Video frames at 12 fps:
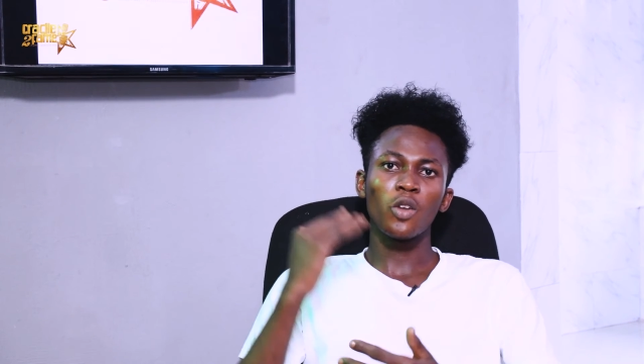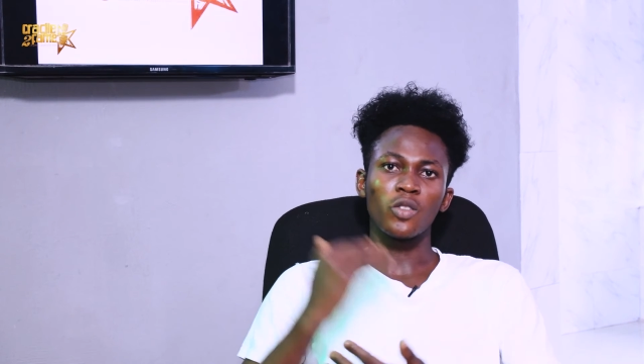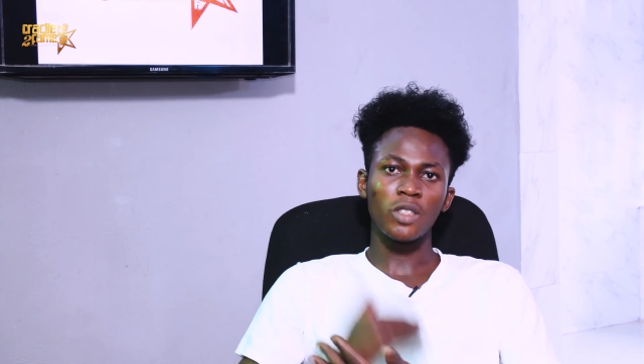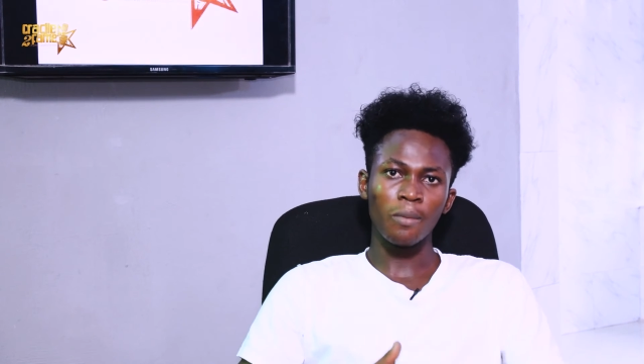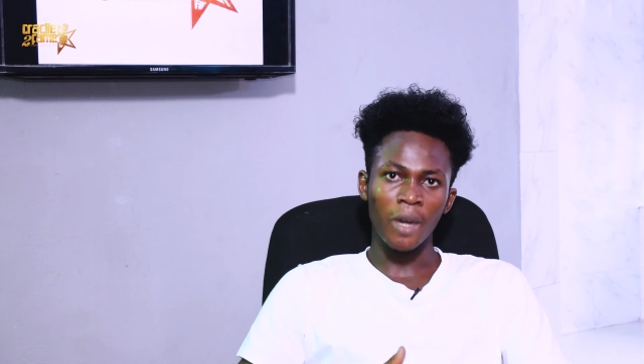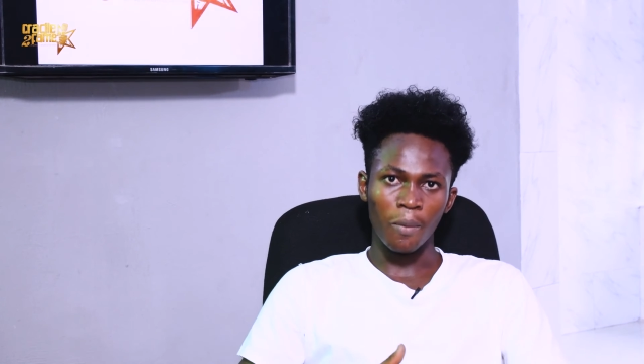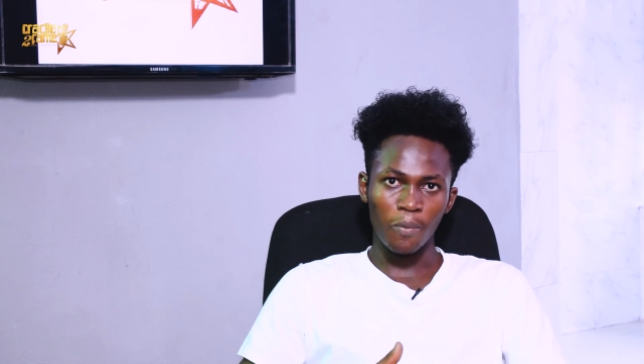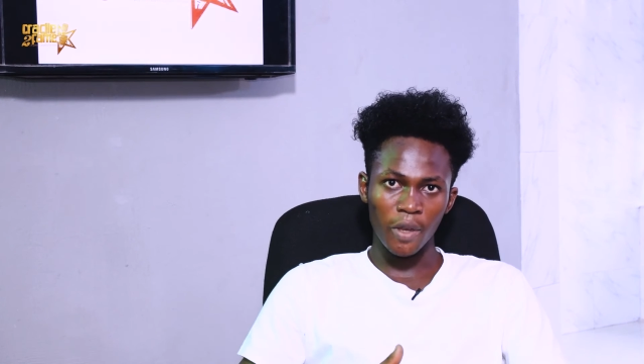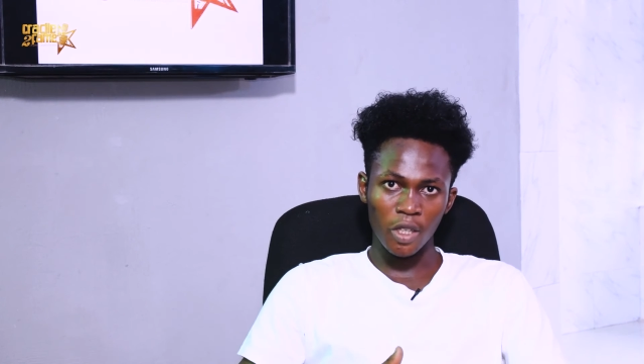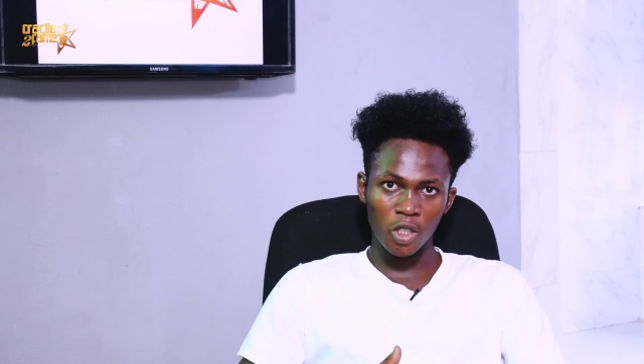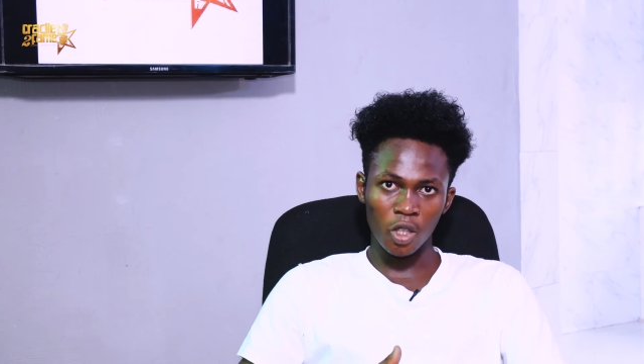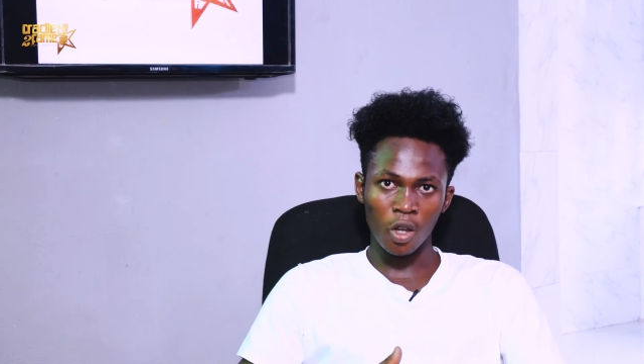you see my
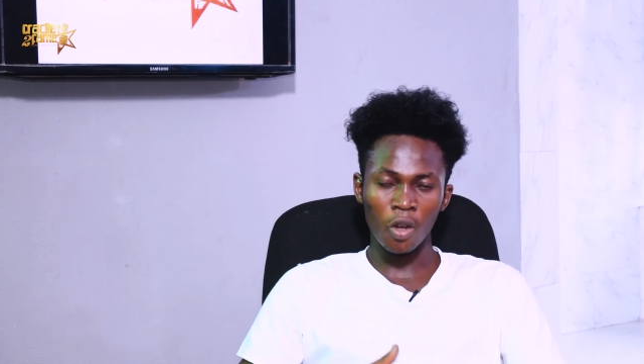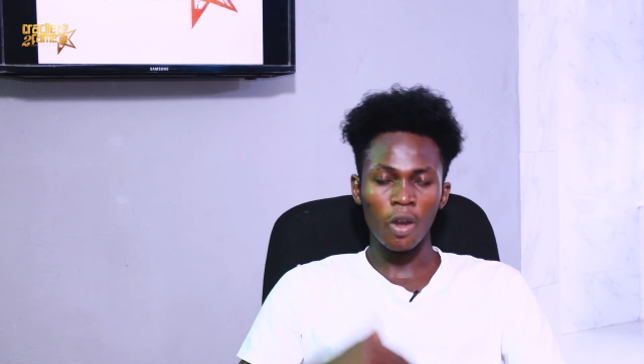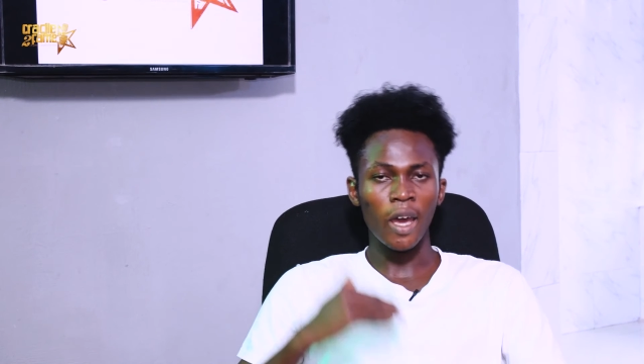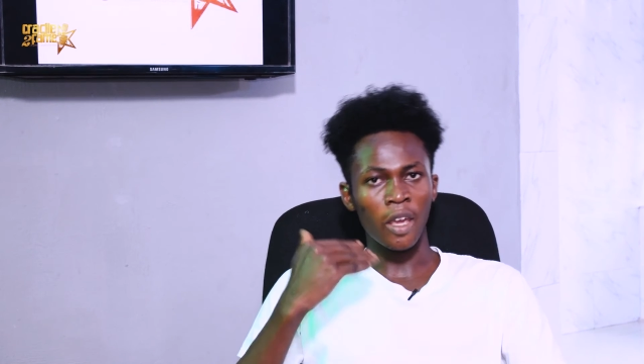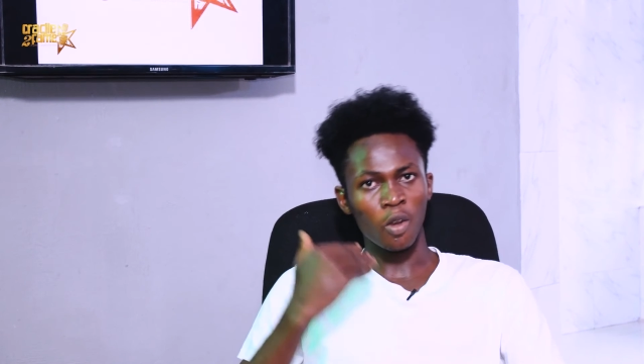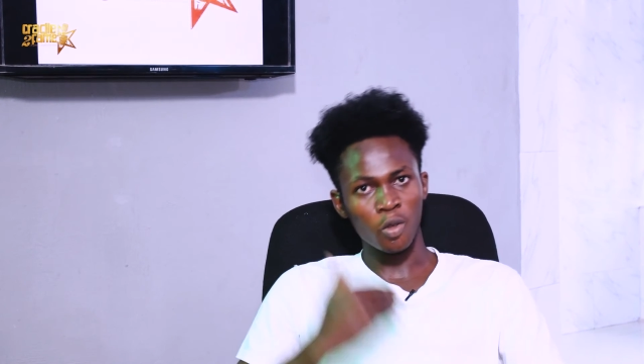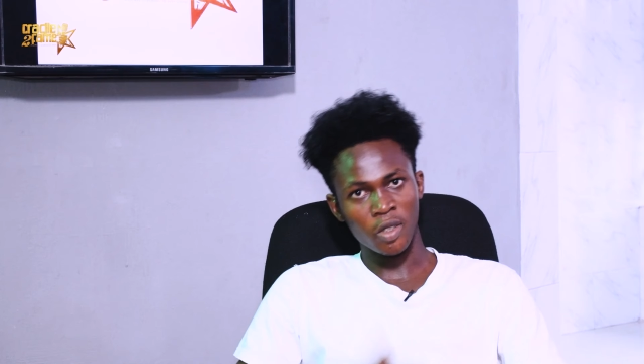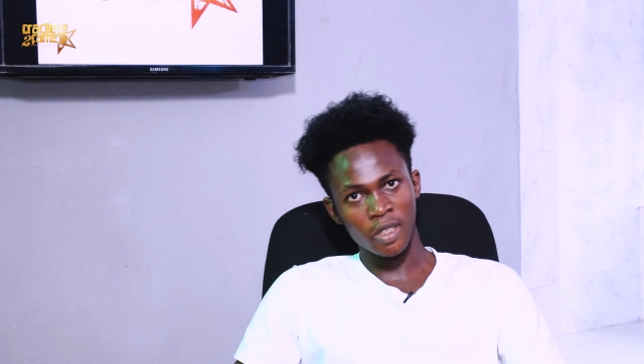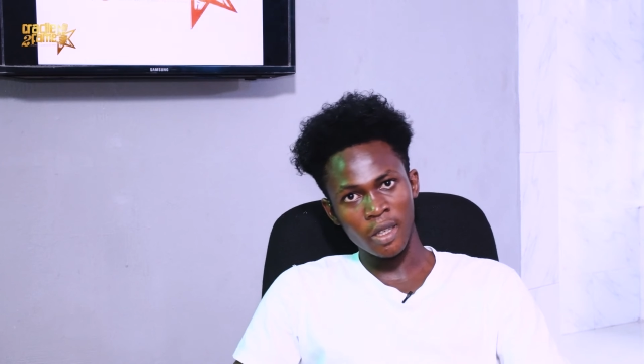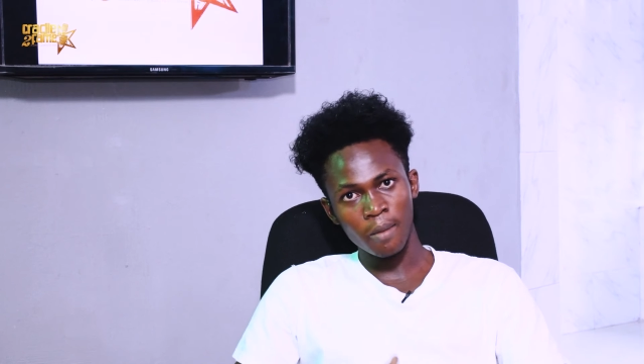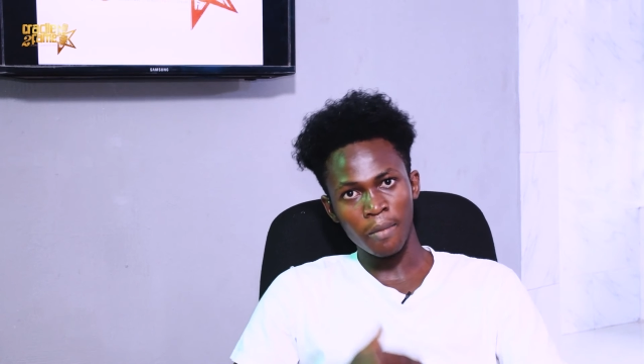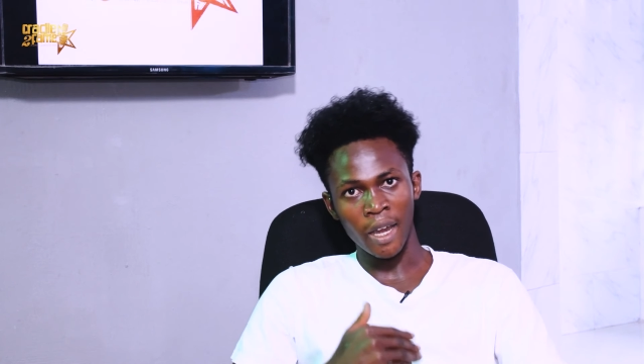picture and you
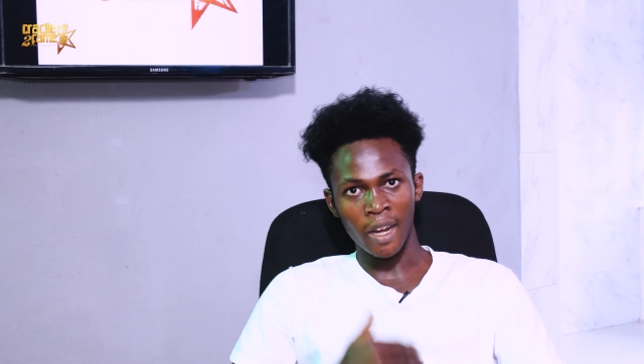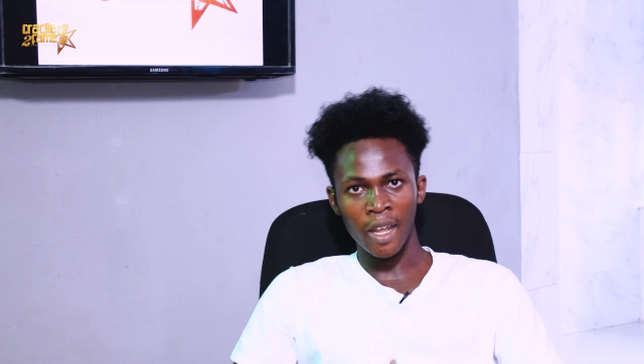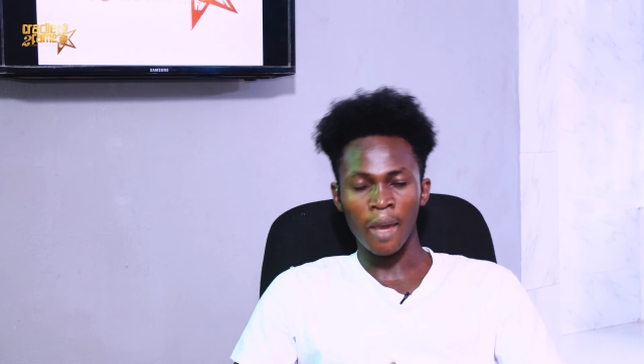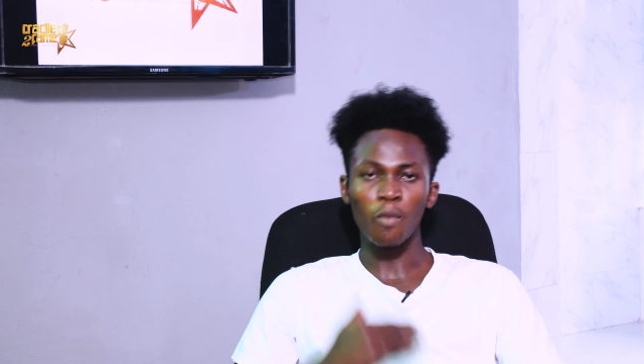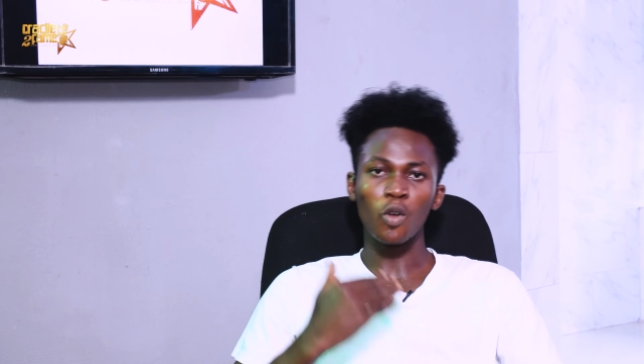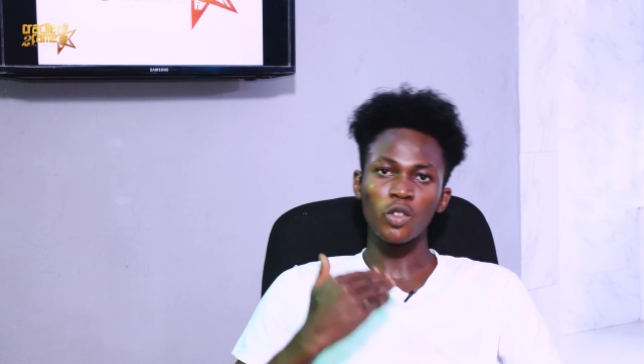see my name,